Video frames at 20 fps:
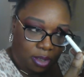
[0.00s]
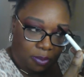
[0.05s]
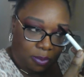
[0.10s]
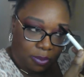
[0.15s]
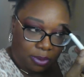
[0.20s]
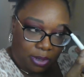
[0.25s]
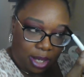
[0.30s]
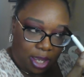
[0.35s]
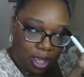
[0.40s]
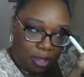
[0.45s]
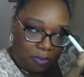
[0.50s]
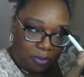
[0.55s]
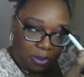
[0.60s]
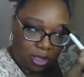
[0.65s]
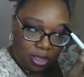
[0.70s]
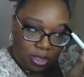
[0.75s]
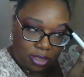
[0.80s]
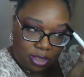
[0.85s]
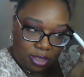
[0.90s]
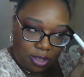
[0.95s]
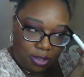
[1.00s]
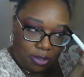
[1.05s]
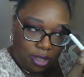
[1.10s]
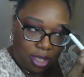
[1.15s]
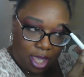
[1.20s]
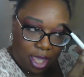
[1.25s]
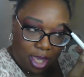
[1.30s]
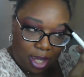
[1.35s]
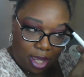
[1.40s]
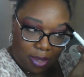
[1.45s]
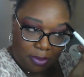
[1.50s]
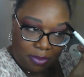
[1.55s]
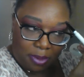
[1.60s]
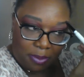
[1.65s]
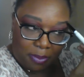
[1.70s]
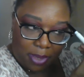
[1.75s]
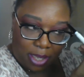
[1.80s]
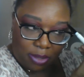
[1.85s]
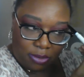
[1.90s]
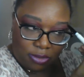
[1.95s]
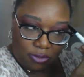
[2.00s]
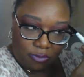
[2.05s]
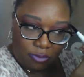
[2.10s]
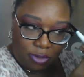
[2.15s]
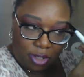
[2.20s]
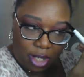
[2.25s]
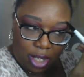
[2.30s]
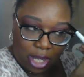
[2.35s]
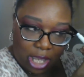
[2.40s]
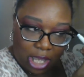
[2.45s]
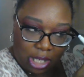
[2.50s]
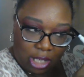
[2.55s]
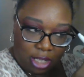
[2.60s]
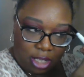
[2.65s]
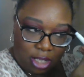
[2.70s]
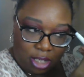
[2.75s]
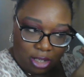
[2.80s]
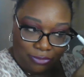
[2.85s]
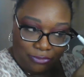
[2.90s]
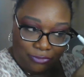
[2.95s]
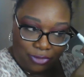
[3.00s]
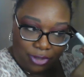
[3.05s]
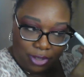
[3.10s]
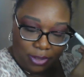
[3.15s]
brow pencil that I'm about to run out of.